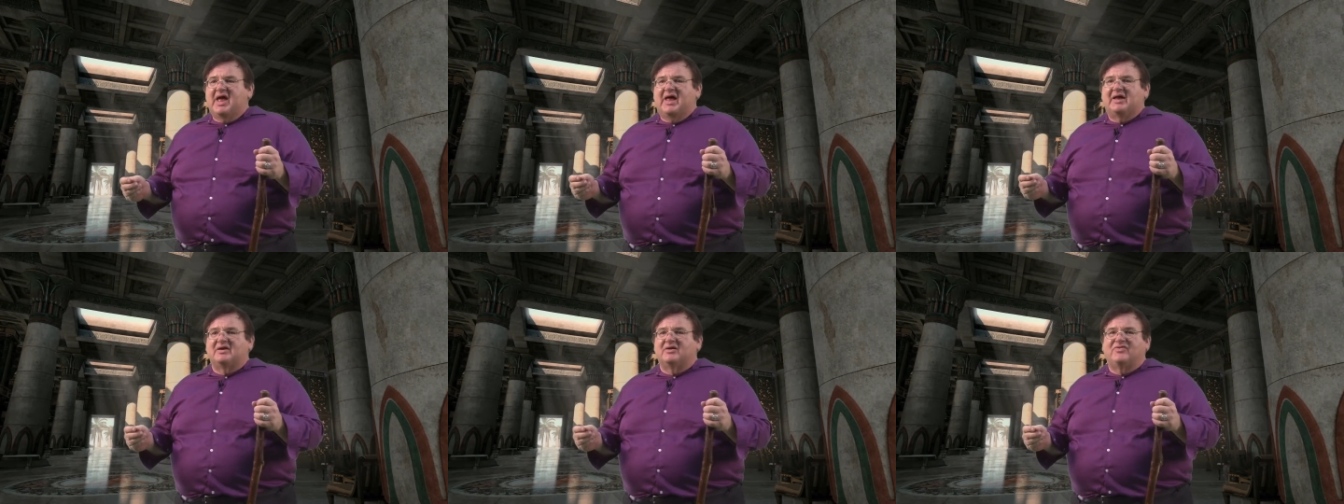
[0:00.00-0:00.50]

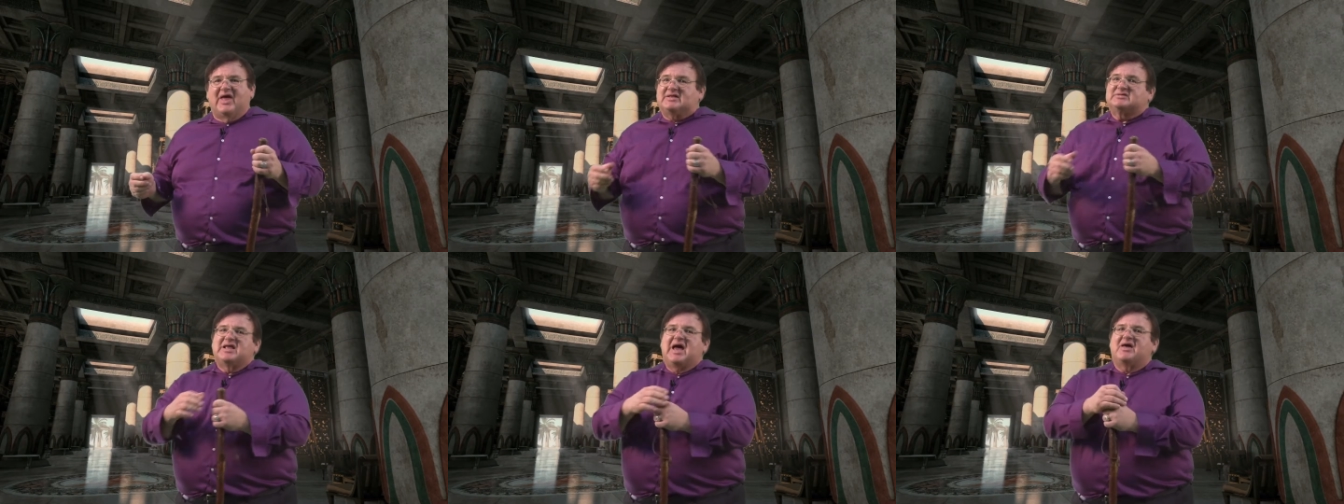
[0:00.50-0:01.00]
And
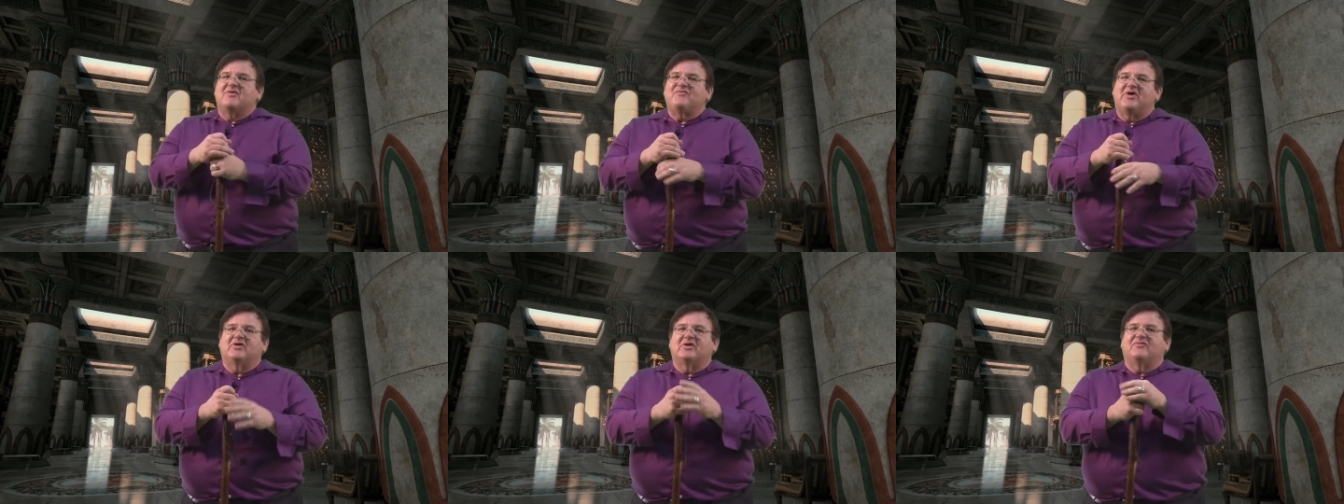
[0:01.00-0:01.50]
that's not a
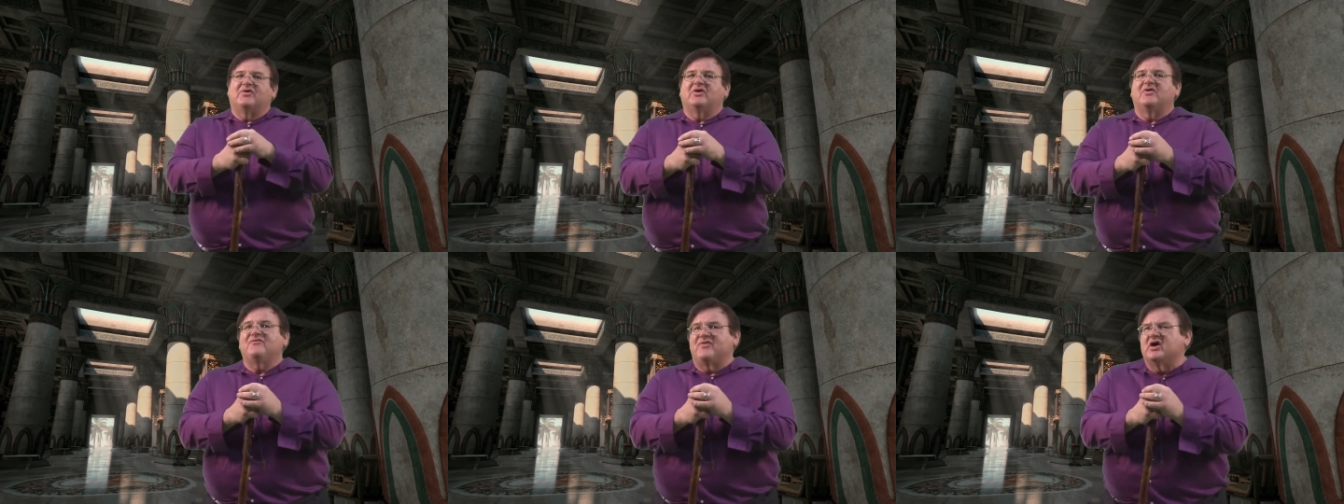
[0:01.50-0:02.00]
very,
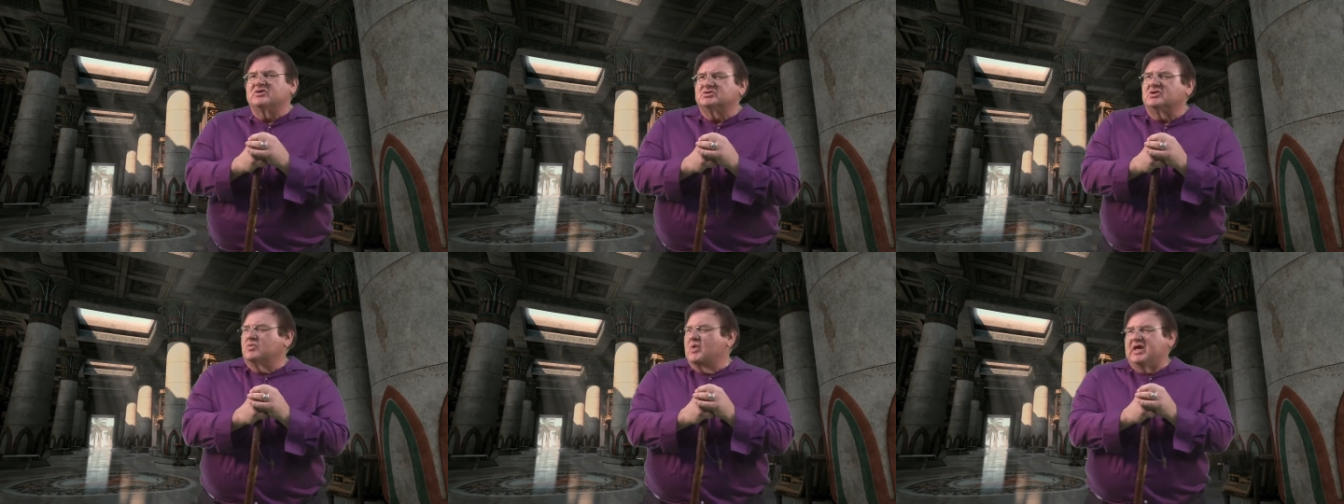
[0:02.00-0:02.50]
very
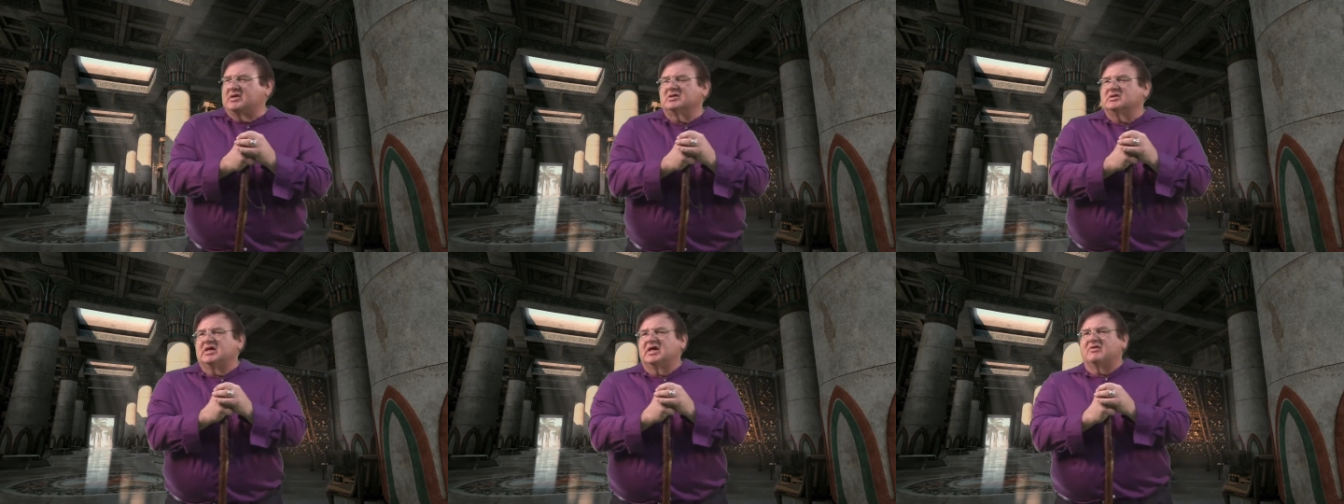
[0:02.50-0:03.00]
functional way to
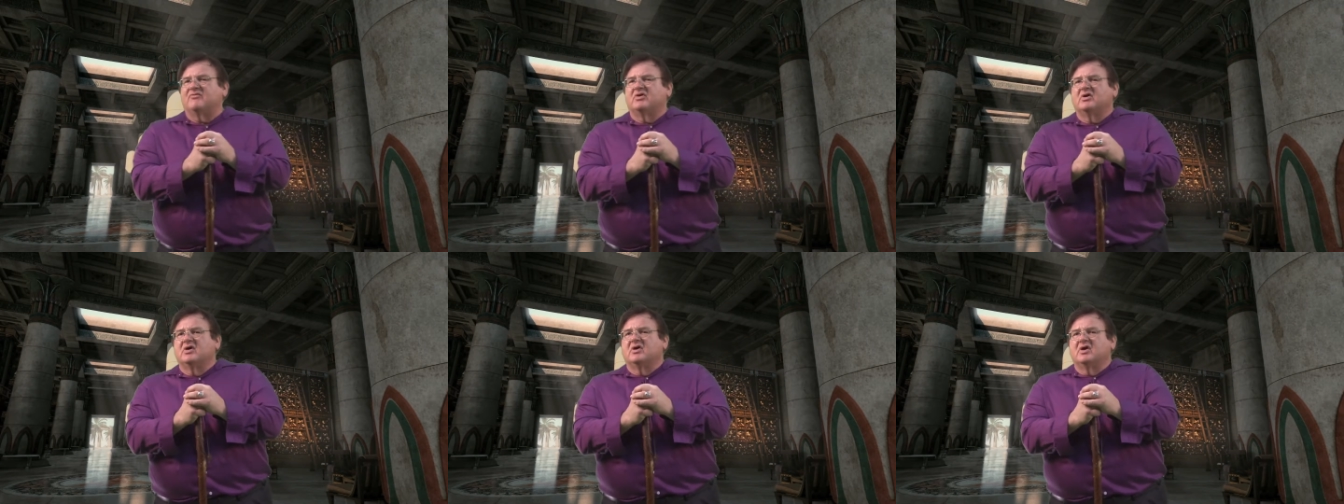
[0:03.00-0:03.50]
live.
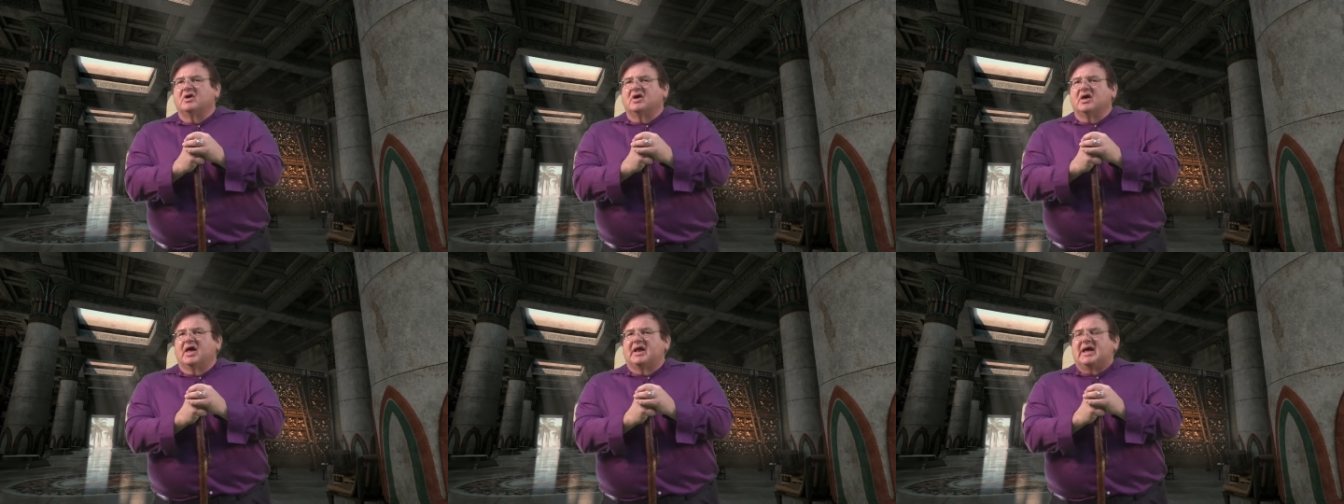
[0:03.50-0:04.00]

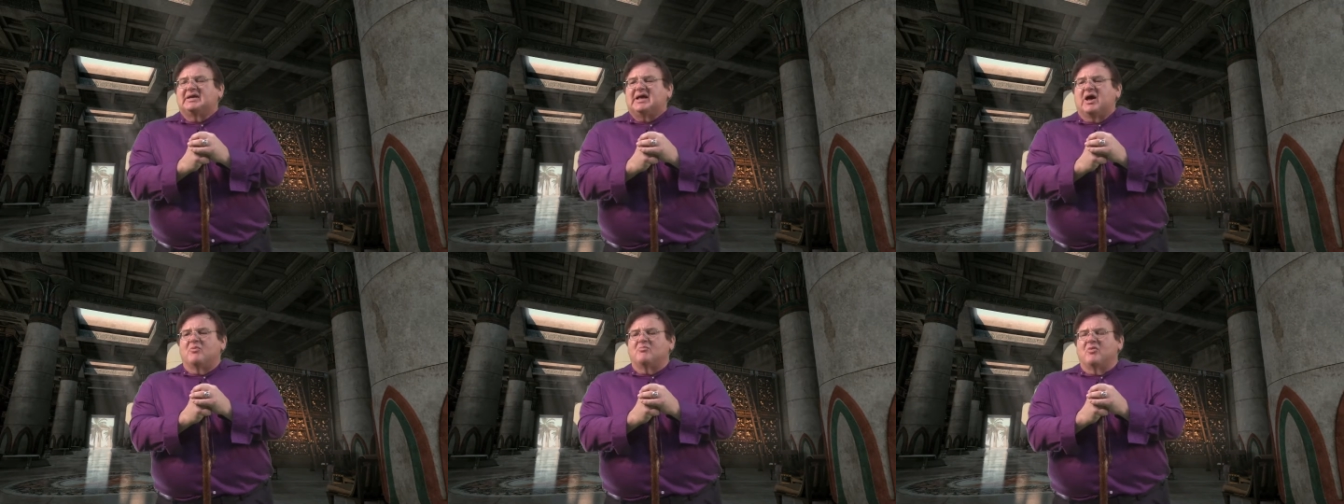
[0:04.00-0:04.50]
And I doubt